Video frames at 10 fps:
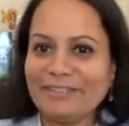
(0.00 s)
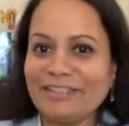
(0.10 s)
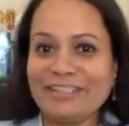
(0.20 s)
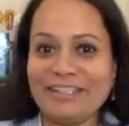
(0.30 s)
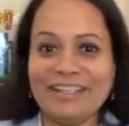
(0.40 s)

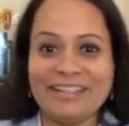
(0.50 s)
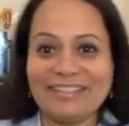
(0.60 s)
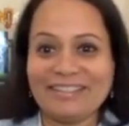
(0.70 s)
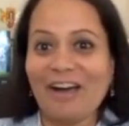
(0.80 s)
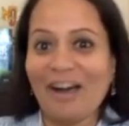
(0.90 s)
which
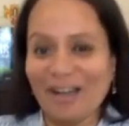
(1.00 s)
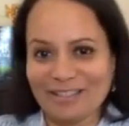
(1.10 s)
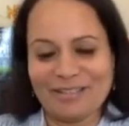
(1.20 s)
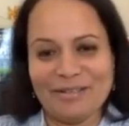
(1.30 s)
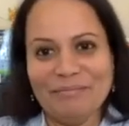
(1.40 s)
is
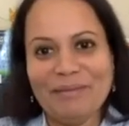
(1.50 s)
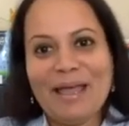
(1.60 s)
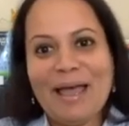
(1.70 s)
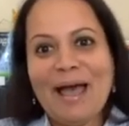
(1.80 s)
awesome.